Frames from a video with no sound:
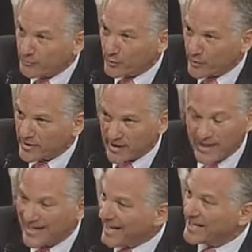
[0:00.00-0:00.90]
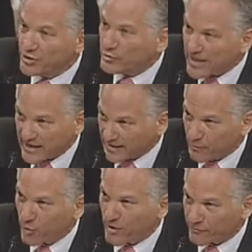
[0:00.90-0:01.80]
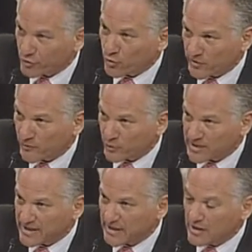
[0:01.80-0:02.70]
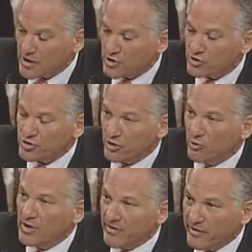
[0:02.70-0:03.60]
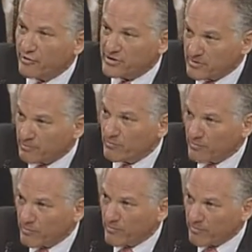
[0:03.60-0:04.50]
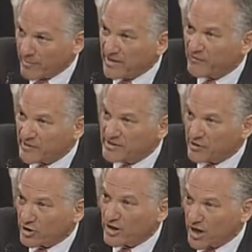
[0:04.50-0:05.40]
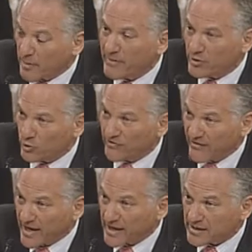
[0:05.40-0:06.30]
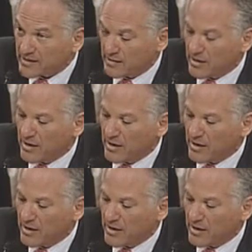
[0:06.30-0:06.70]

employee. Can't do that anymore after 2014. So there are some benefits that are going to come into effect